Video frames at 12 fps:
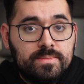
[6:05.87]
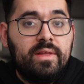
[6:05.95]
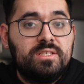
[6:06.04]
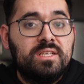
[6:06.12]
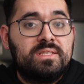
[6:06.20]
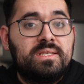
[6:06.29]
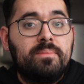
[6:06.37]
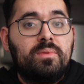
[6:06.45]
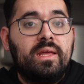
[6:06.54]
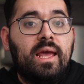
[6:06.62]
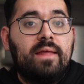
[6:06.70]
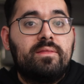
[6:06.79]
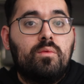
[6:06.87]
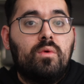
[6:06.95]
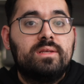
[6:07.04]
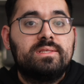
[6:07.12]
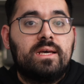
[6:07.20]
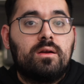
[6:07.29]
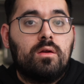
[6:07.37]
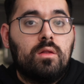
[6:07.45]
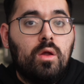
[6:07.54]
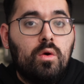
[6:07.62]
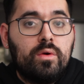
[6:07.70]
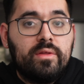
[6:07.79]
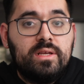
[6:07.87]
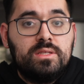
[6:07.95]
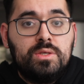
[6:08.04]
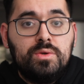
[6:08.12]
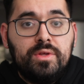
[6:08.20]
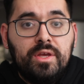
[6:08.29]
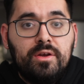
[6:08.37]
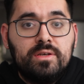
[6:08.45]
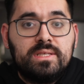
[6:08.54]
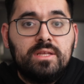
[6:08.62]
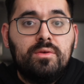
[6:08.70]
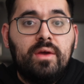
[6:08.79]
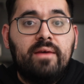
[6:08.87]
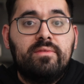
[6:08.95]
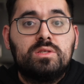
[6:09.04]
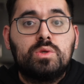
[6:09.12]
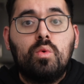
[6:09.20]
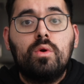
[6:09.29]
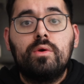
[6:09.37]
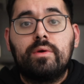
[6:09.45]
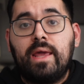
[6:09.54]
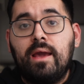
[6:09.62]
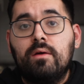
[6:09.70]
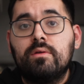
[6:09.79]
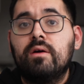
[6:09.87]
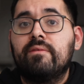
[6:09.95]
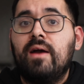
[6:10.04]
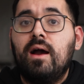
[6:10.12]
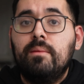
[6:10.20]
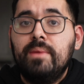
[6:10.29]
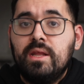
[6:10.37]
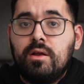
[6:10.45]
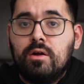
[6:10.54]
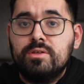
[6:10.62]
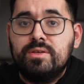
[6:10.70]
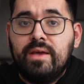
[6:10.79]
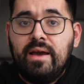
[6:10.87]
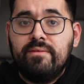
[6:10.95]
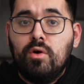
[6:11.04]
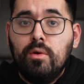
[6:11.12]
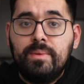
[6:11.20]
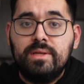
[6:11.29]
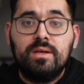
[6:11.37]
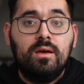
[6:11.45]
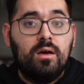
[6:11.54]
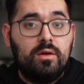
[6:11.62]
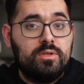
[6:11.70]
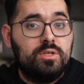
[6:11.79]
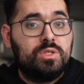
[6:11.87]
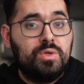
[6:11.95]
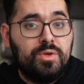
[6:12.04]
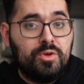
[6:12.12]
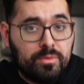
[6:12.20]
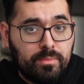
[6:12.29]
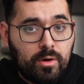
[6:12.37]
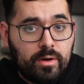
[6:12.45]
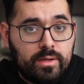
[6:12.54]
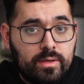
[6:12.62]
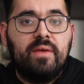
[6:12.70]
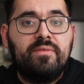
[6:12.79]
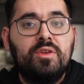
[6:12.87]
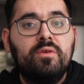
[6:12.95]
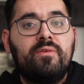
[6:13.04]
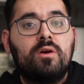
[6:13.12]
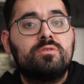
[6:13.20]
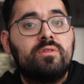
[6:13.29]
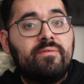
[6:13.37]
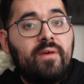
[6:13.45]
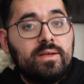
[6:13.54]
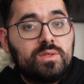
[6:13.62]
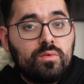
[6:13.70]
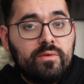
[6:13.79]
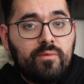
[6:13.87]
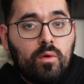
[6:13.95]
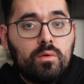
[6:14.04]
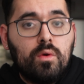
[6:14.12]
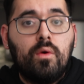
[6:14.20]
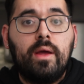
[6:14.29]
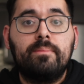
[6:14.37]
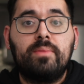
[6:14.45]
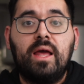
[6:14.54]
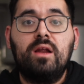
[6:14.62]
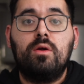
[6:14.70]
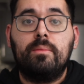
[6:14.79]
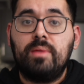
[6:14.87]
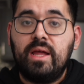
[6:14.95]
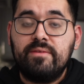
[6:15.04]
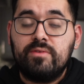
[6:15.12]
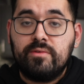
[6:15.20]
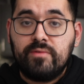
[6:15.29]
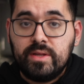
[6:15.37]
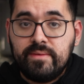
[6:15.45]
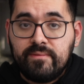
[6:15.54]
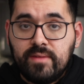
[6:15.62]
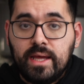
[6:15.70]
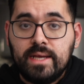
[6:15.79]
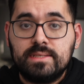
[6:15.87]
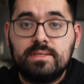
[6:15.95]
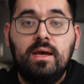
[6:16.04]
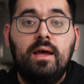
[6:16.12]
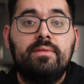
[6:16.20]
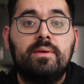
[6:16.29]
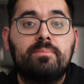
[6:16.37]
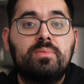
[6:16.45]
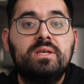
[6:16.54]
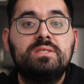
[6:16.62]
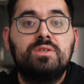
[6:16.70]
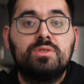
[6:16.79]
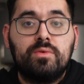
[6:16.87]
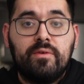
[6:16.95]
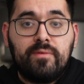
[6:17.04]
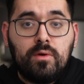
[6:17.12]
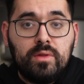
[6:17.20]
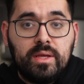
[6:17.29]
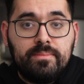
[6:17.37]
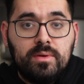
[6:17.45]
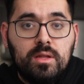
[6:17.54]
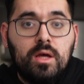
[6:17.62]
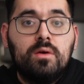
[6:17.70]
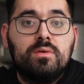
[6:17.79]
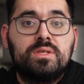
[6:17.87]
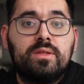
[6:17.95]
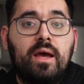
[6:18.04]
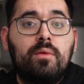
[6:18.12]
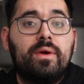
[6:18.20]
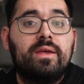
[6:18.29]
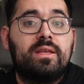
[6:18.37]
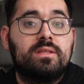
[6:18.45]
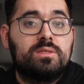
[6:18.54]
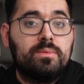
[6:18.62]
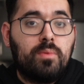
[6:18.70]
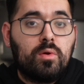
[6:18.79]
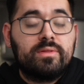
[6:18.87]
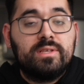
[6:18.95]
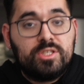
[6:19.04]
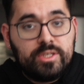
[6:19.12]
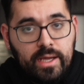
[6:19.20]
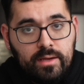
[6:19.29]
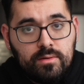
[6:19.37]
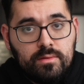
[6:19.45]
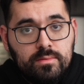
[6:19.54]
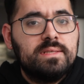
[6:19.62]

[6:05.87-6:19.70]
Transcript: Then just simply add the ones that are lower than 2 years, then you have the total count of how many cards you have open under the 2-year mark. If you do fall under the 524 rule and plan on applying for the Freedom Flex, then please use the referral link below so that way you can support this channel.